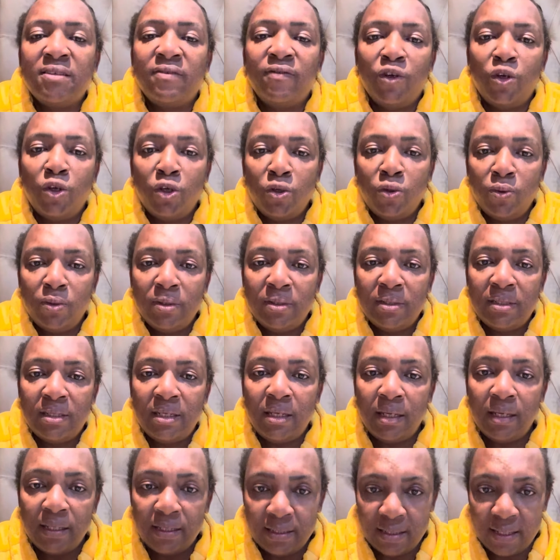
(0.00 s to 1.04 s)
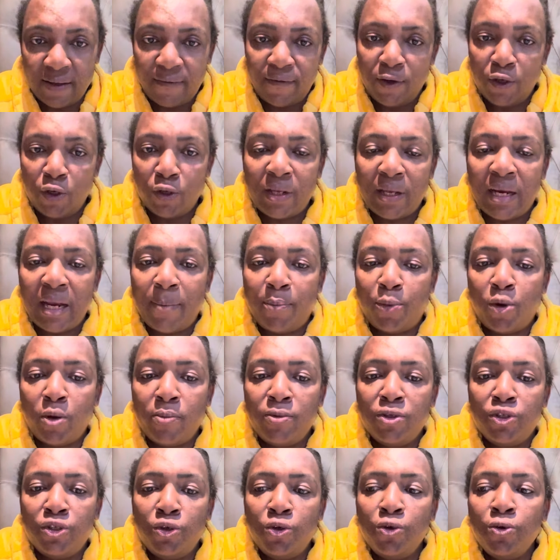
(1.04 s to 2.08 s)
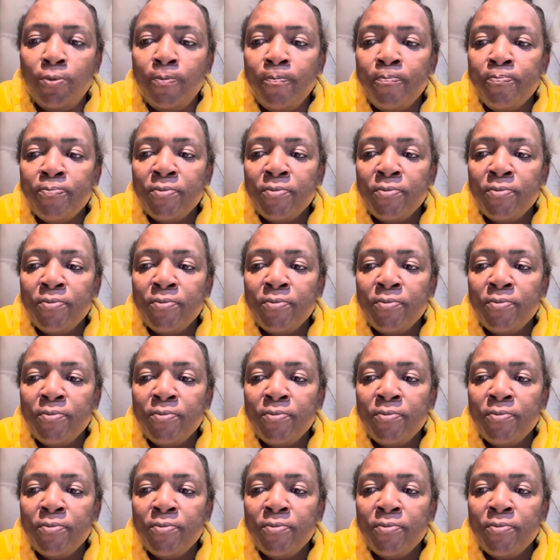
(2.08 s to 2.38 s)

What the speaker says: video you will see is the video that I promised you.